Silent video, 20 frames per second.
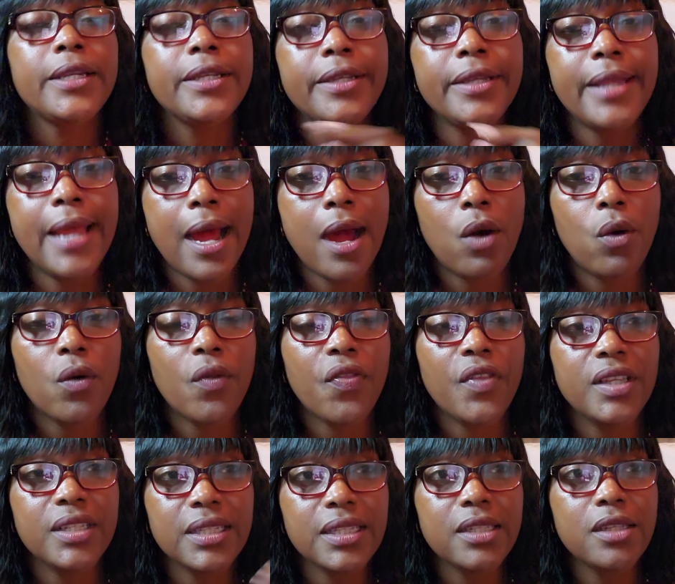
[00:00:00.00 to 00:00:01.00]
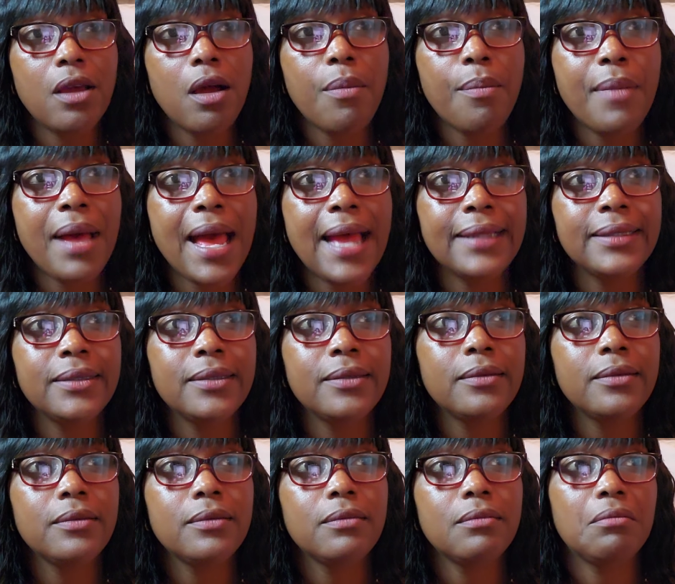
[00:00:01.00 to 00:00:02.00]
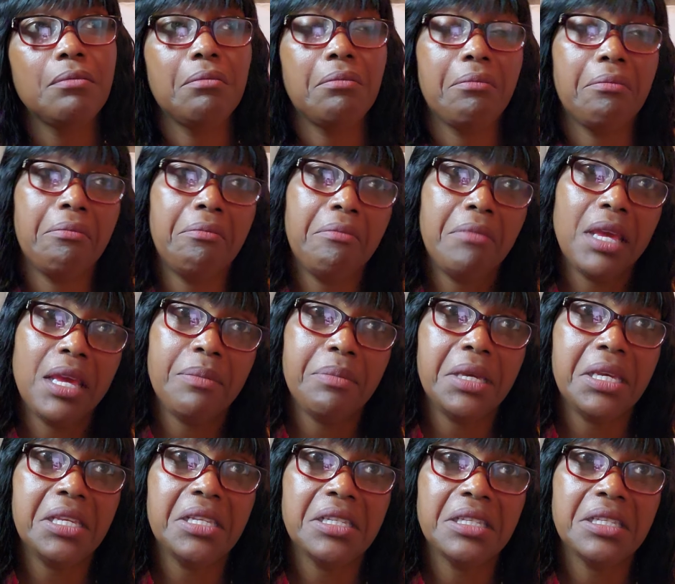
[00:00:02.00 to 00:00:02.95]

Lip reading: Now, this young man maybe